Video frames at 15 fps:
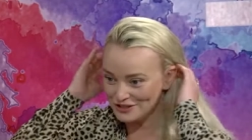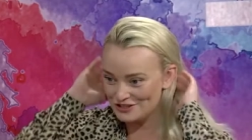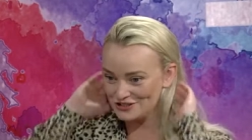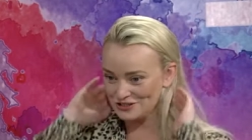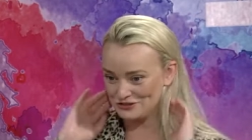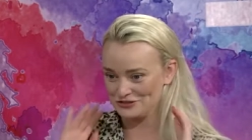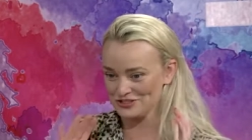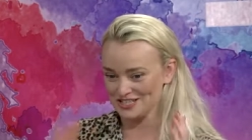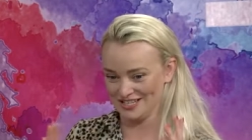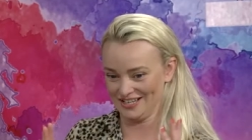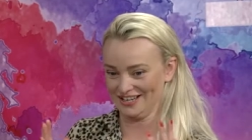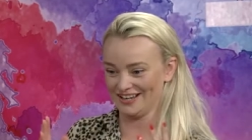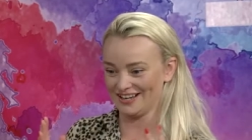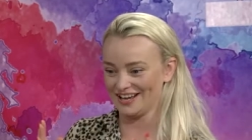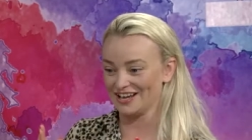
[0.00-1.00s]
you just
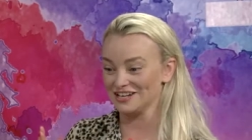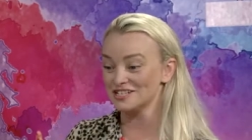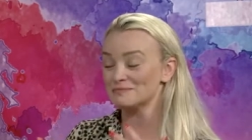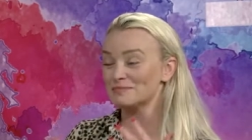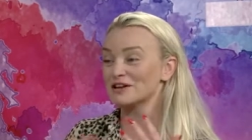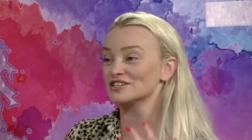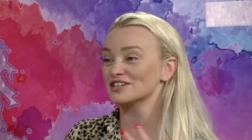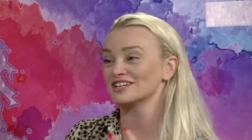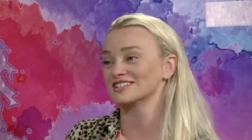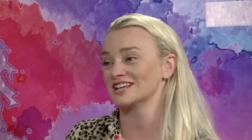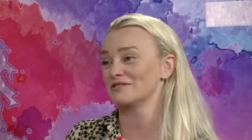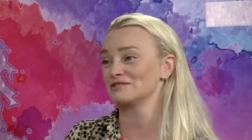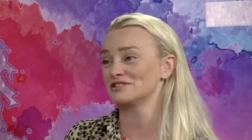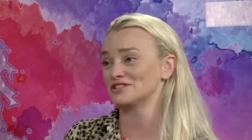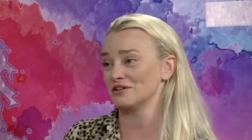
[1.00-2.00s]
think, and especially because I
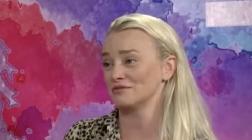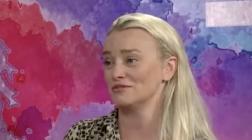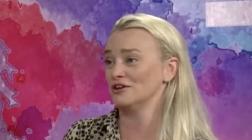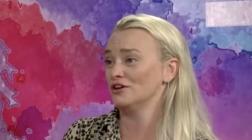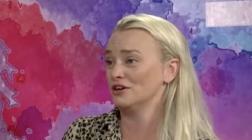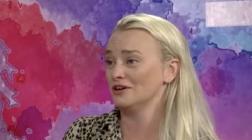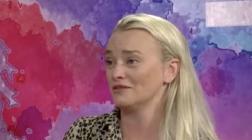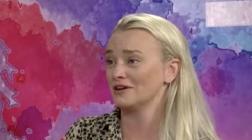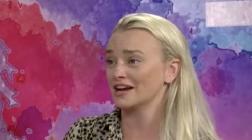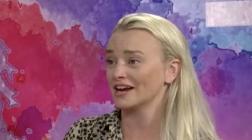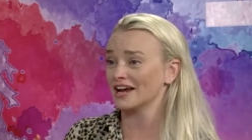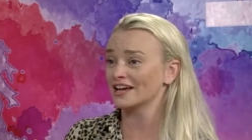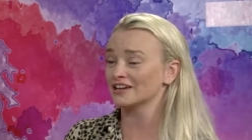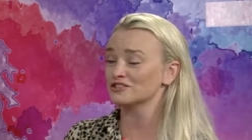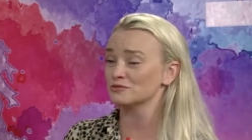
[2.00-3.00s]
was so new and I
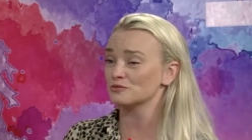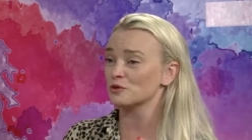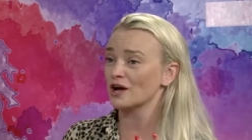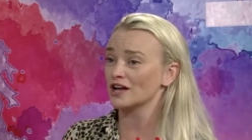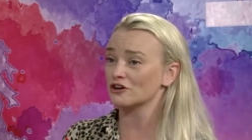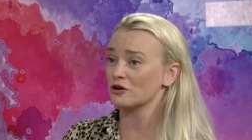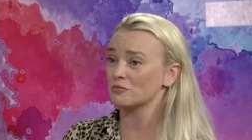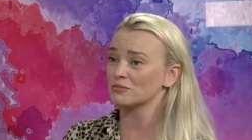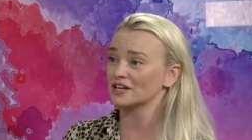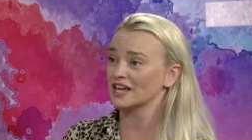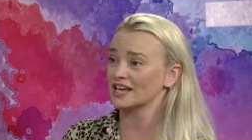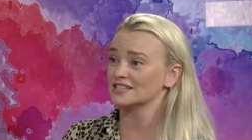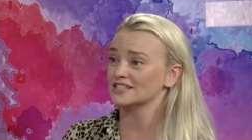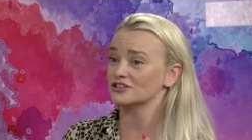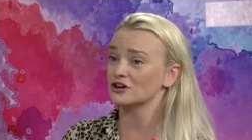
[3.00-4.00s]
had some quite
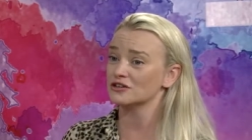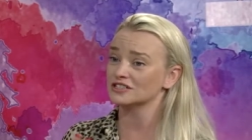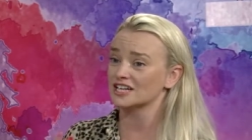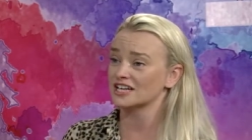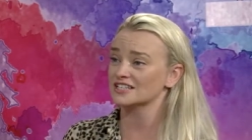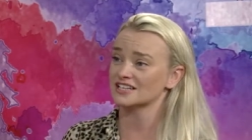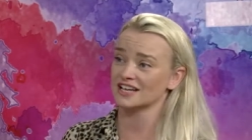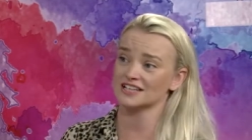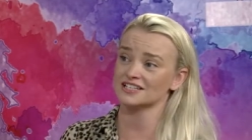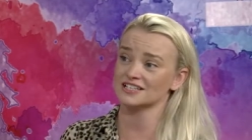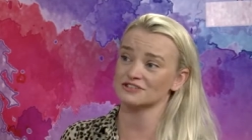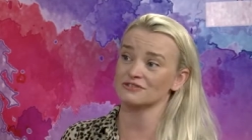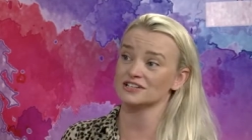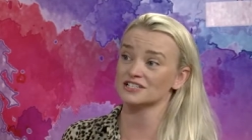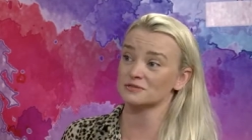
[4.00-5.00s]
complicated holidays and
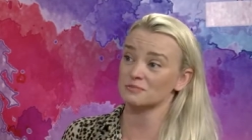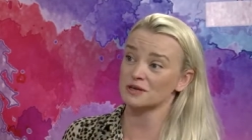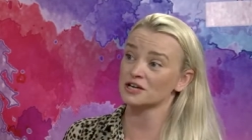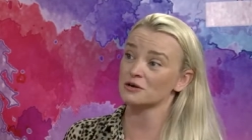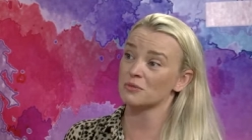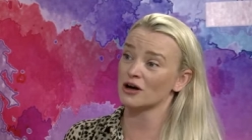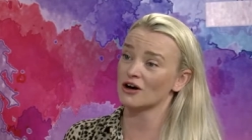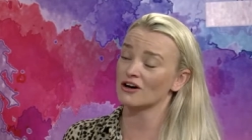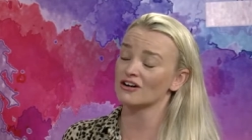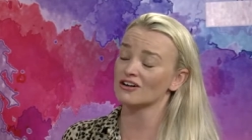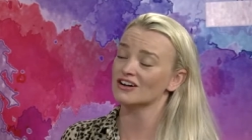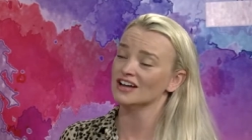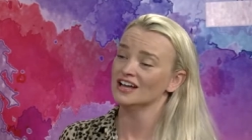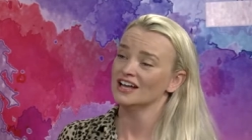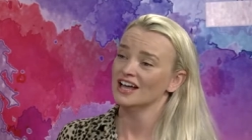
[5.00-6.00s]
itineraries to pick apart,
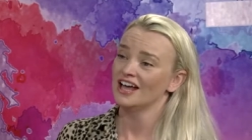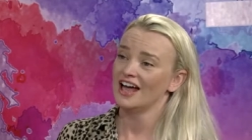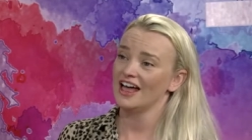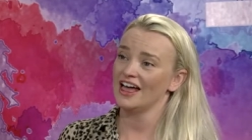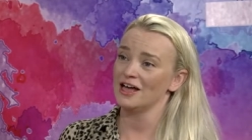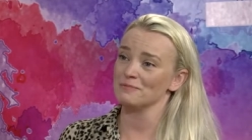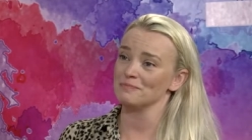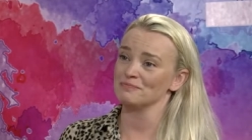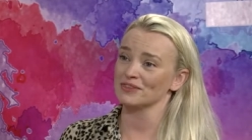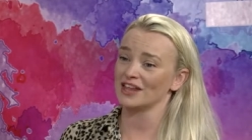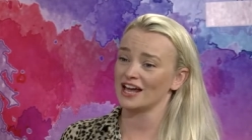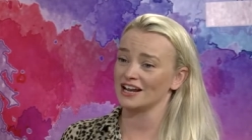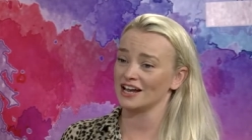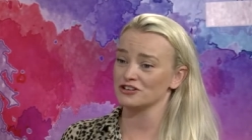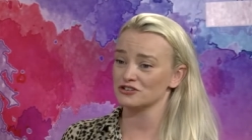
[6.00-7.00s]
and
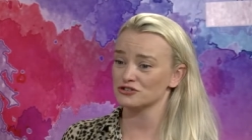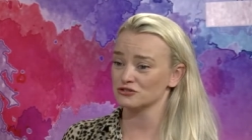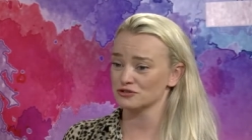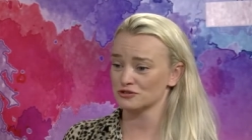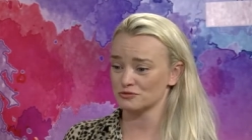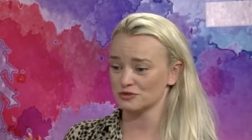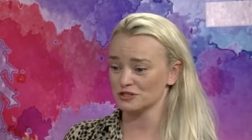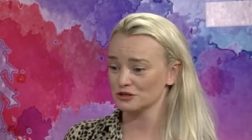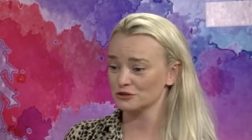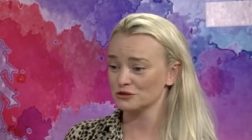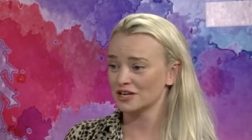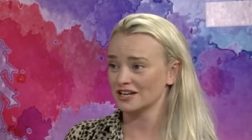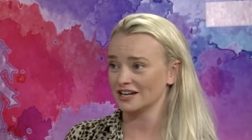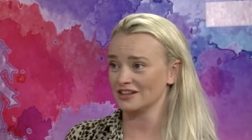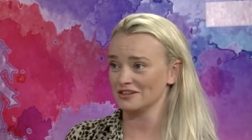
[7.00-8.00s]
I just was
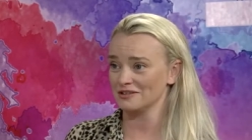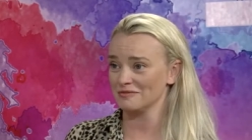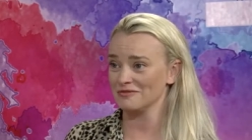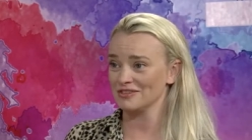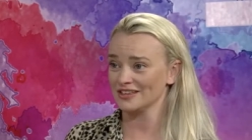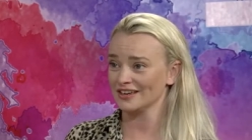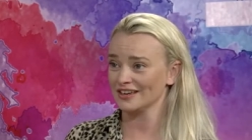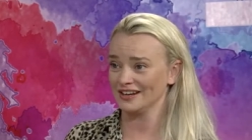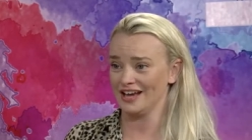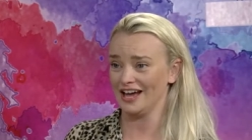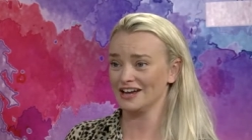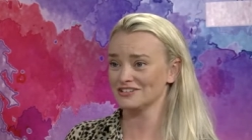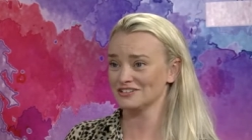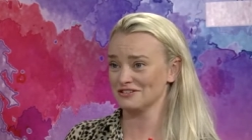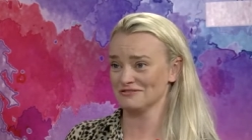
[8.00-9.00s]
looking at them thinking, I
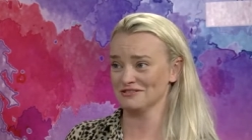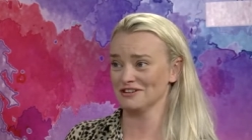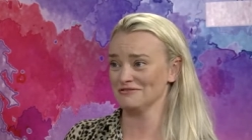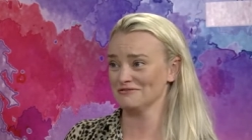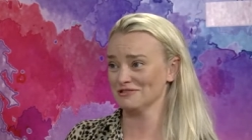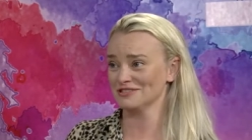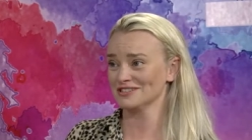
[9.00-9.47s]
don't know what to